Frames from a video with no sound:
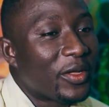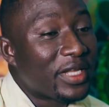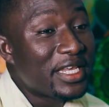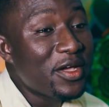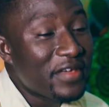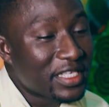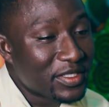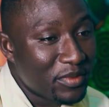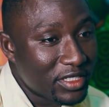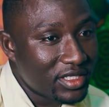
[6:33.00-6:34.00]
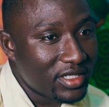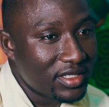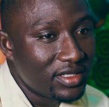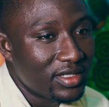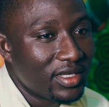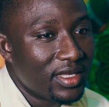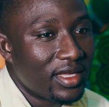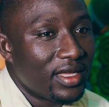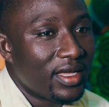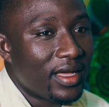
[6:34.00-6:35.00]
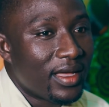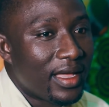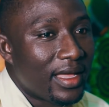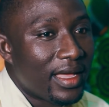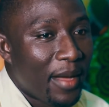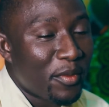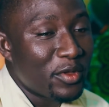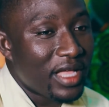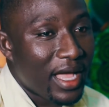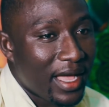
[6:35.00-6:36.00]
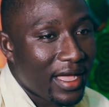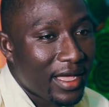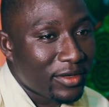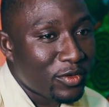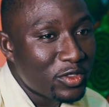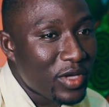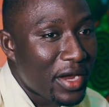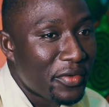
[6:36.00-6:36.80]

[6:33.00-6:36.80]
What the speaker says: On the day of the exhibition, I'm going to